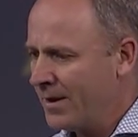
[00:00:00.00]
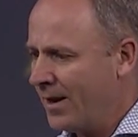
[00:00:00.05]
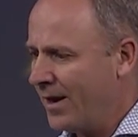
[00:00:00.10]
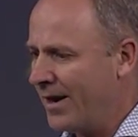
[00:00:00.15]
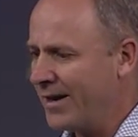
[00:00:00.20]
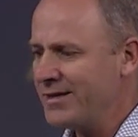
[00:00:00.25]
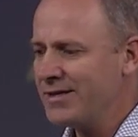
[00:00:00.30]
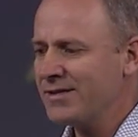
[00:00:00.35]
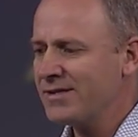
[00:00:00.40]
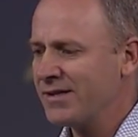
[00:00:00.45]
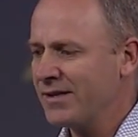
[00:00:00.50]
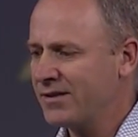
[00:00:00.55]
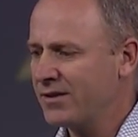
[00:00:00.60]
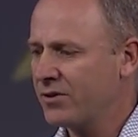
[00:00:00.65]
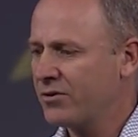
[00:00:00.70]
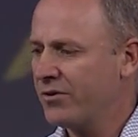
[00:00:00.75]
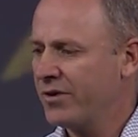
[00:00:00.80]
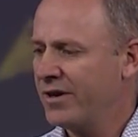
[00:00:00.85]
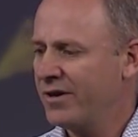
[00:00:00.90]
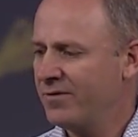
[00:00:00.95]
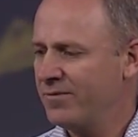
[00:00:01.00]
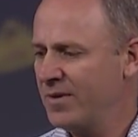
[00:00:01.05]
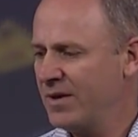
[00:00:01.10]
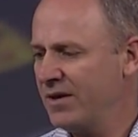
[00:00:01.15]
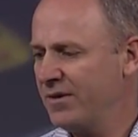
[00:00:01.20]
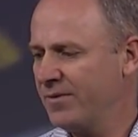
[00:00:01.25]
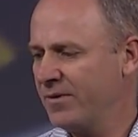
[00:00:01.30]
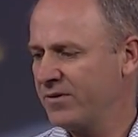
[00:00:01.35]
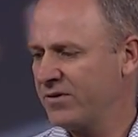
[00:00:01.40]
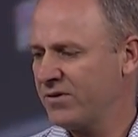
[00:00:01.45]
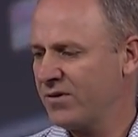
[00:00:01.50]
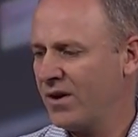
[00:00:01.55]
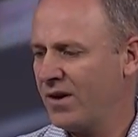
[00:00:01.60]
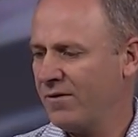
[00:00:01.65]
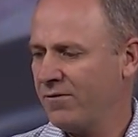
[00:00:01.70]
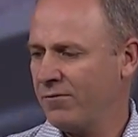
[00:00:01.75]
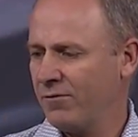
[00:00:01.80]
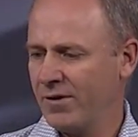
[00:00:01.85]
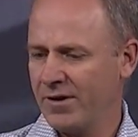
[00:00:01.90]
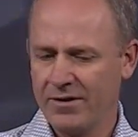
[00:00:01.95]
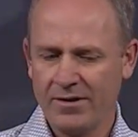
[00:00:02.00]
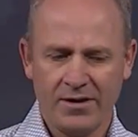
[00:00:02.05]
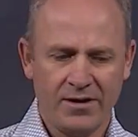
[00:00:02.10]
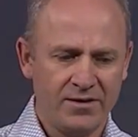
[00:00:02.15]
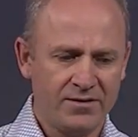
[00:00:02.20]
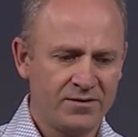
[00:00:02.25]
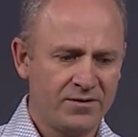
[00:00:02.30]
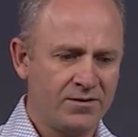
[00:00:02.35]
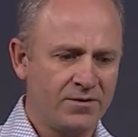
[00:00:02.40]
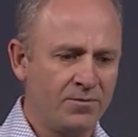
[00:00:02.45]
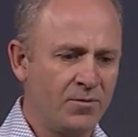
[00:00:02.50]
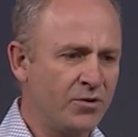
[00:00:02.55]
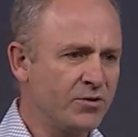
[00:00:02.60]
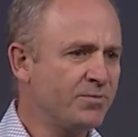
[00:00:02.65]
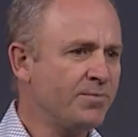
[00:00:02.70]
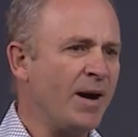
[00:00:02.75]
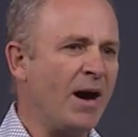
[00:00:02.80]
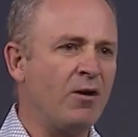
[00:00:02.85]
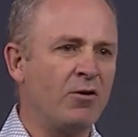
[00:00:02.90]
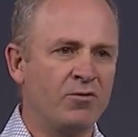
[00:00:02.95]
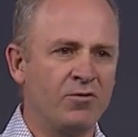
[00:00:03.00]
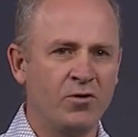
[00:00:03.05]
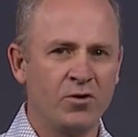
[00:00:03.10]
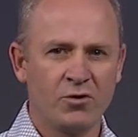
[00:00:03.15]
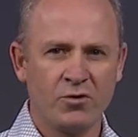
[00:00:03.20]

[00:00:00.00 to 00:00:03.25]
I just think the creative medium of software is the most powerful